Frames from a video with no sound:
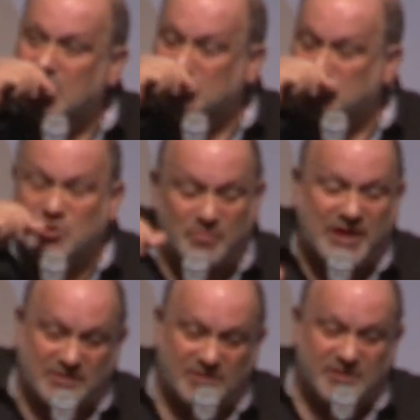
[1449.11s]
So he
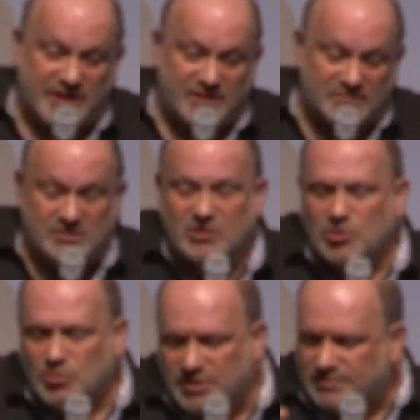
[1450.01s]
commanded that,
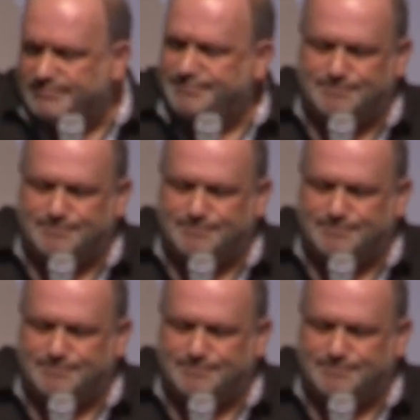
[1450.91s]
including,